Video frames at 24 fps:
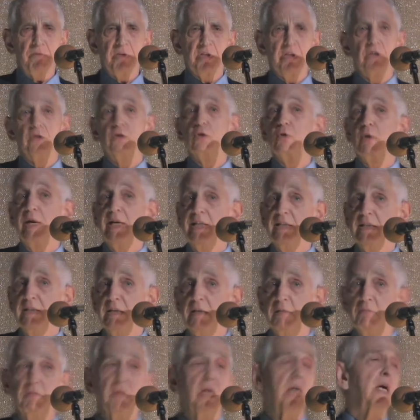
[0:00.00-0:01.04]
to train
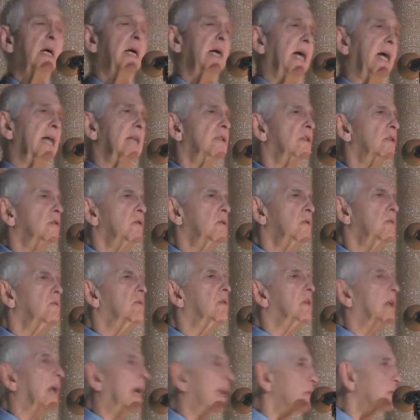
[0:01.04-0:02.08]
them, and to do
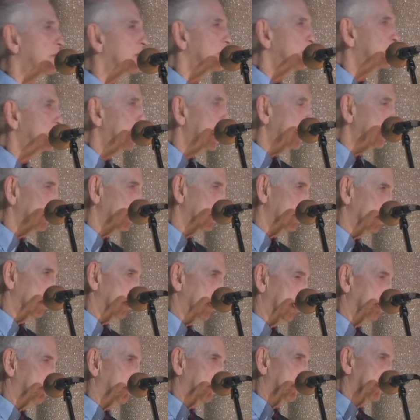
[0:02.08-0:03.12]
counter-terror
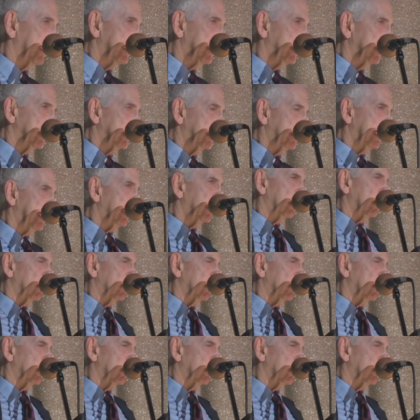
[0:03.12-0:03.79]
operations in